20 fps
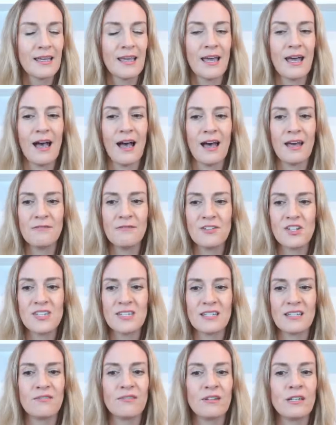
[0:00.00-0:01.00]
I've
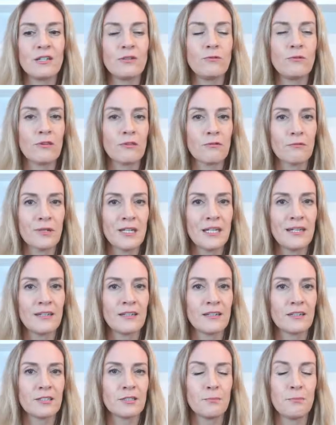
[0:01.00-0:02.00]
just given you 3
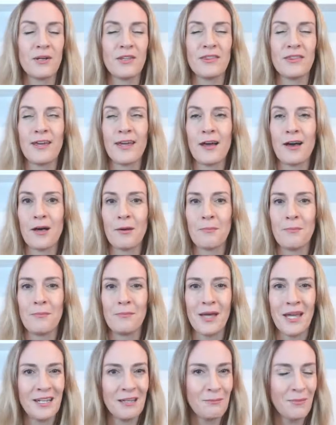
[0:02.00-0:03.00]
here, but there are
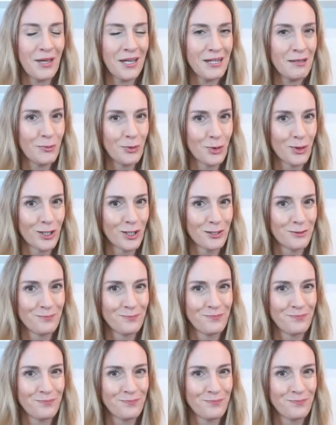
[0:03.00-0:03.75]
many, many more.